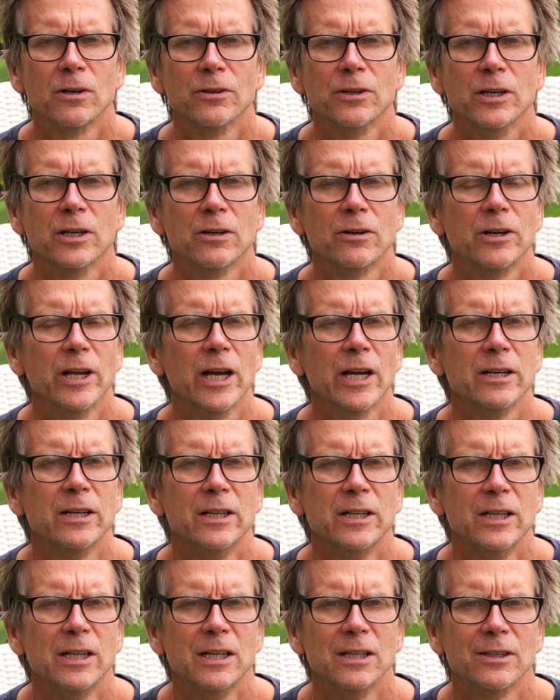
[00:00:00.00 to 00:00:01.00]
on the internet,
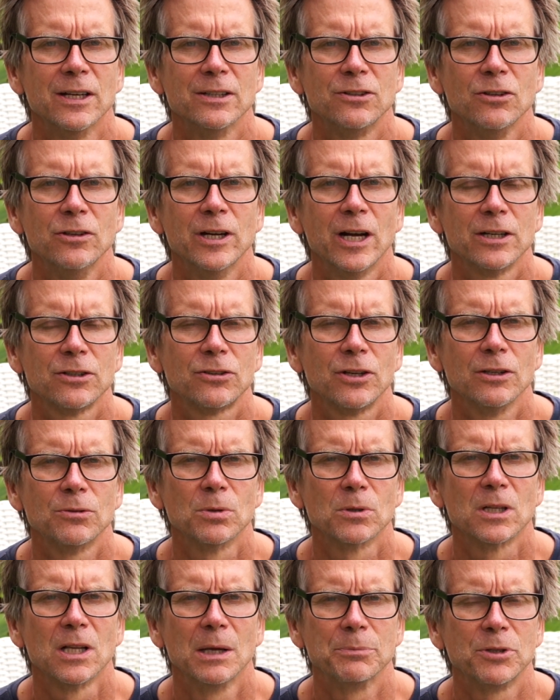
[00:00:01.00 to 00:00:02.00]
that the United States
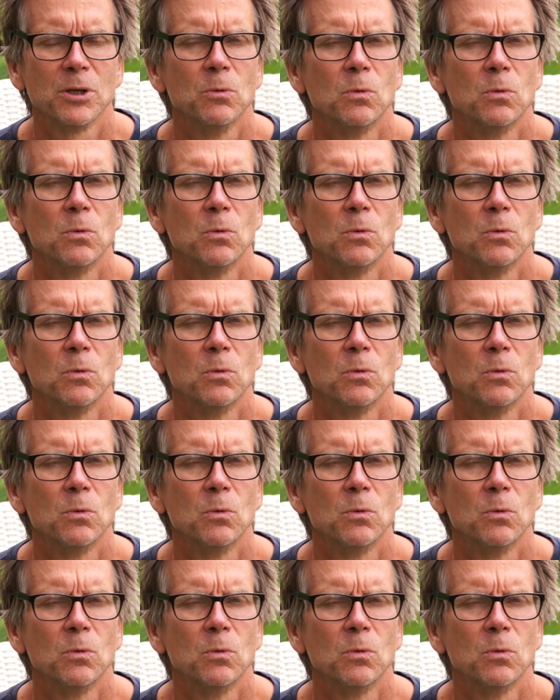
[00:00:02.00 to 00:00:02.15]
will collapse.